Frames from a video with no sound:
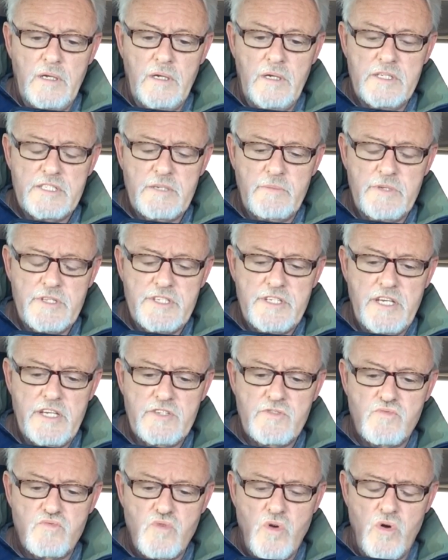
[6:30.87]
Someone
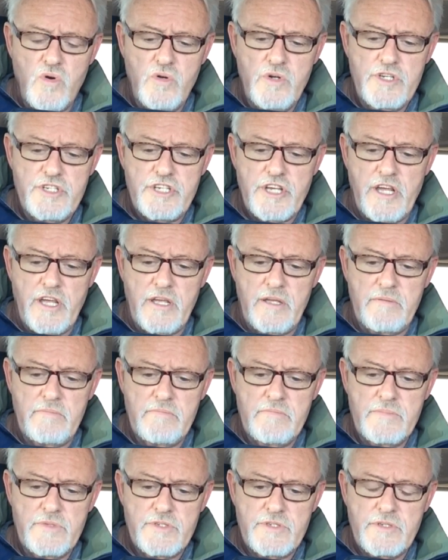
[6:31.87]
says, wrong,
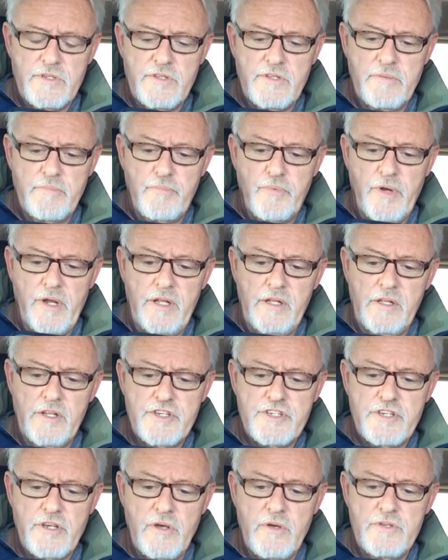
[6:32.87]
James. The brindle
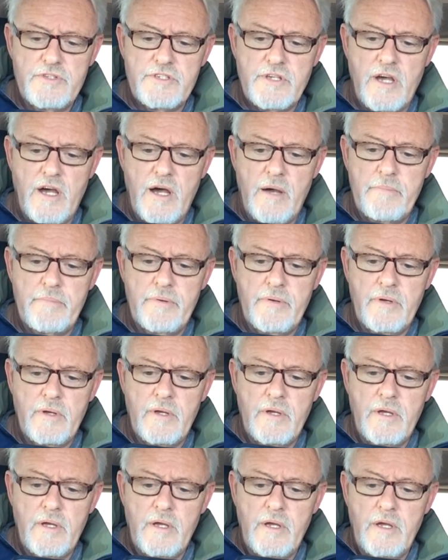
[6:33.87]
shows up
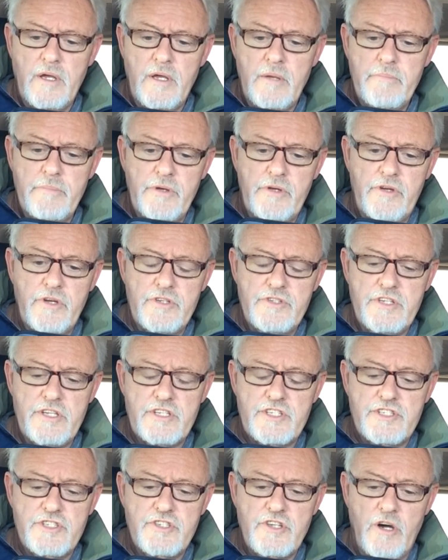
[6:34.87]
because
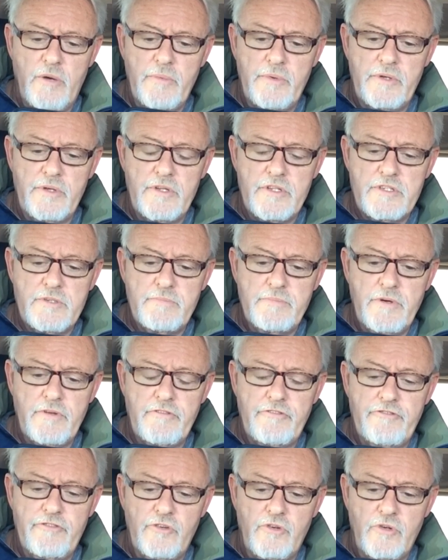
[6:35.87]
it's dominant, but
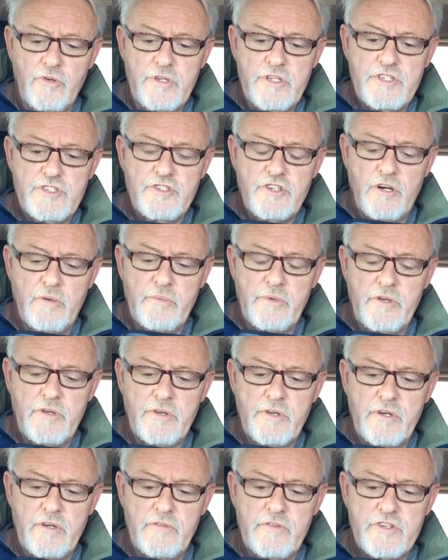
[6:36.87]
fawn is
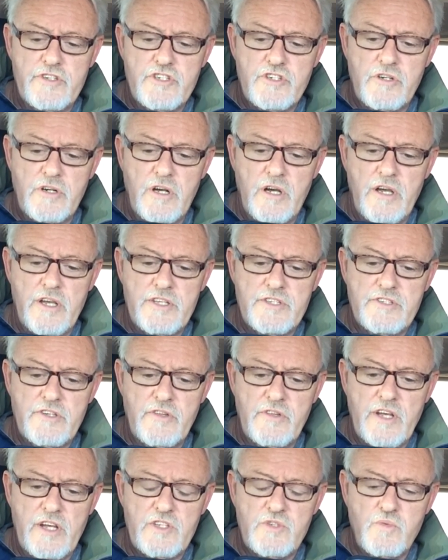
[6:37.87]
dominant over tri, so
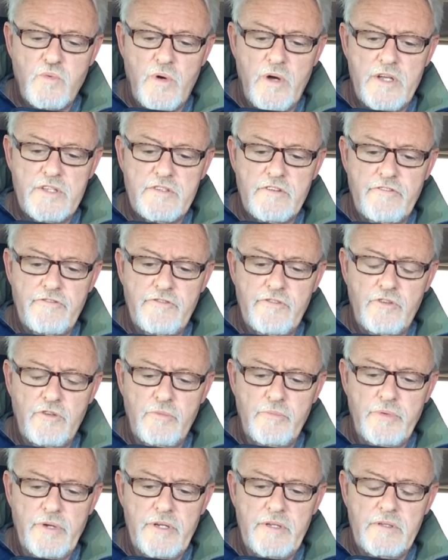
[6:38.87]
that's why it's a full
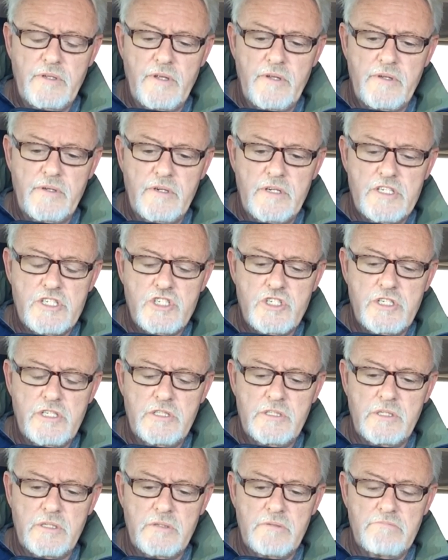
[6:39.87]
brindle and not a
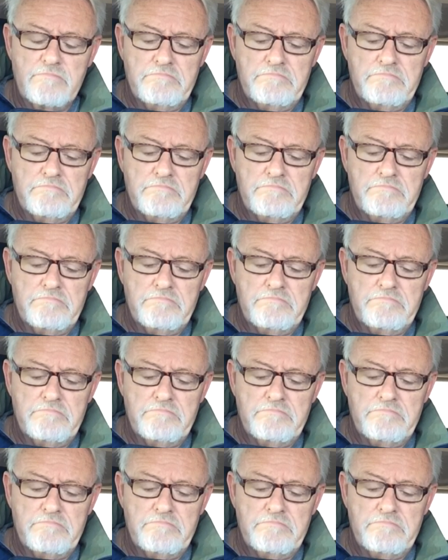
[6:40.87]
trindle.